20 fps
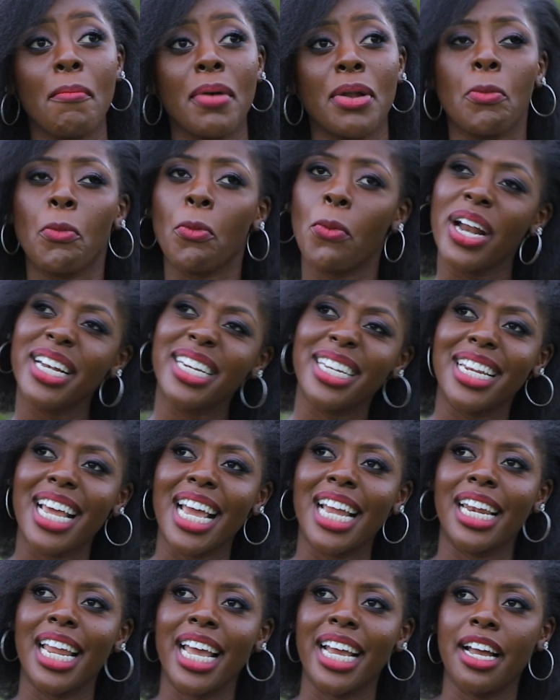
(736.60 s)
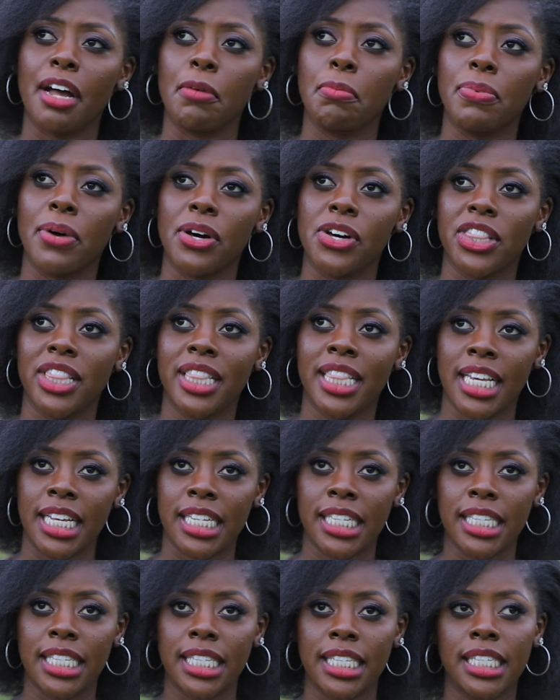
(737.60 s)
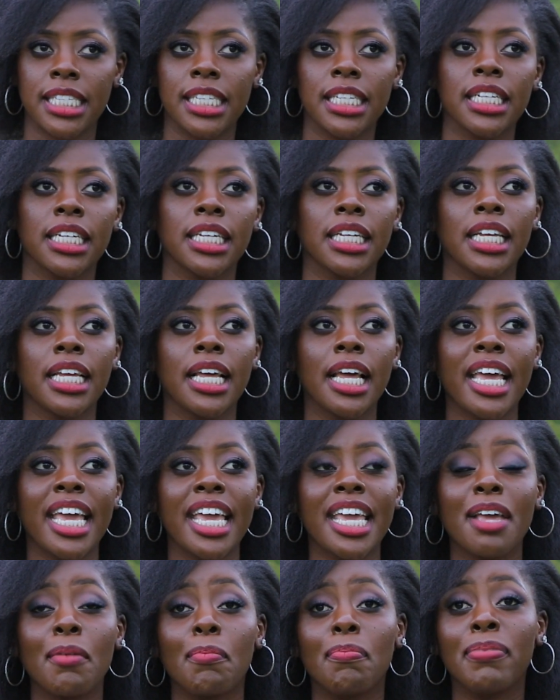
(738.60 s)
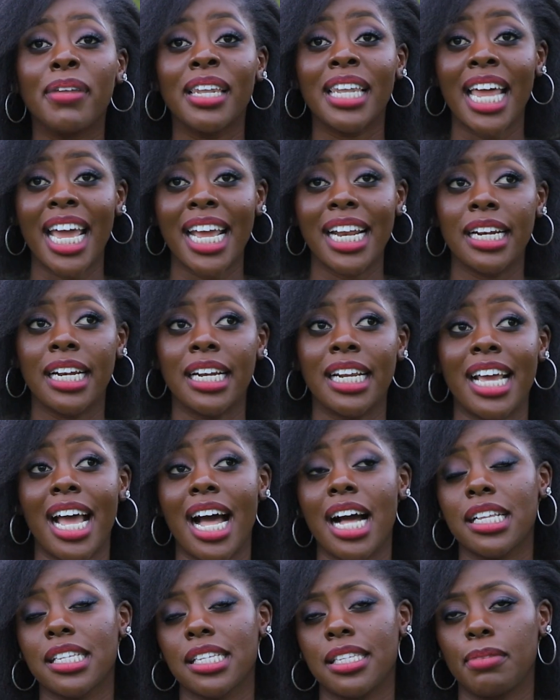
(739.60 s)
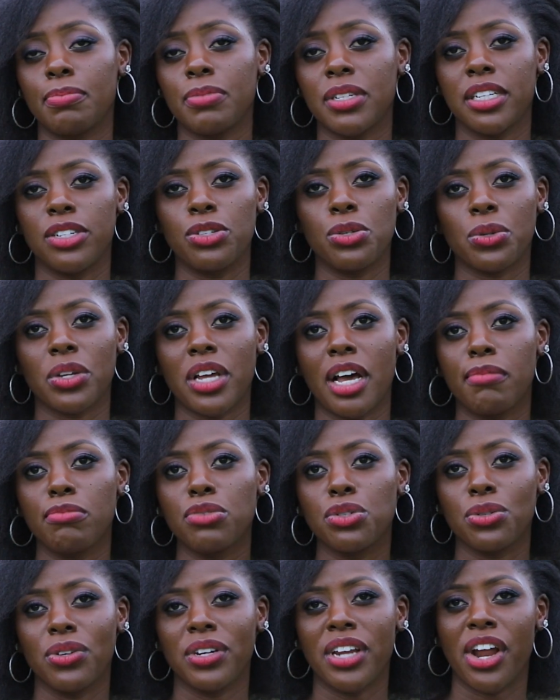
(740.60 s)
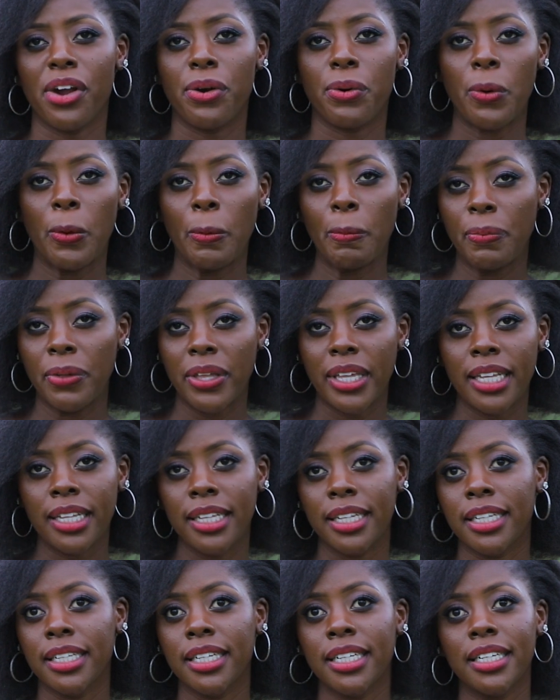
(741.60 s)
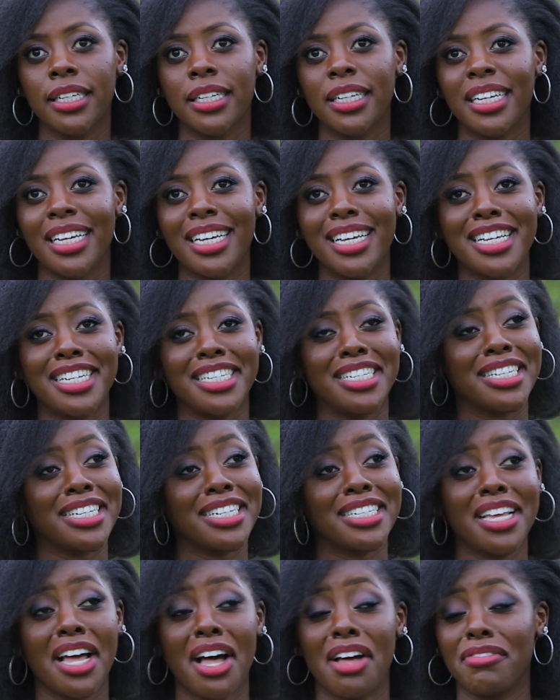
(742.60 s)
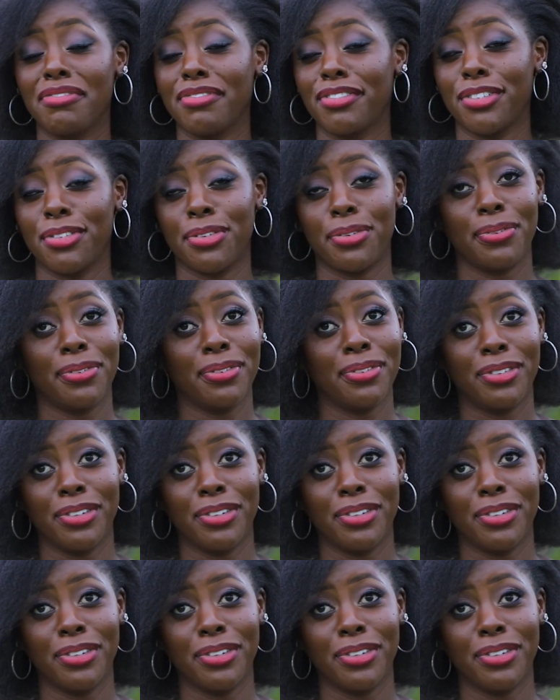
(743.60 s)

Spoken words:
But what did I like about this? He blindly accepted to come to Nairobi. He didn't have to.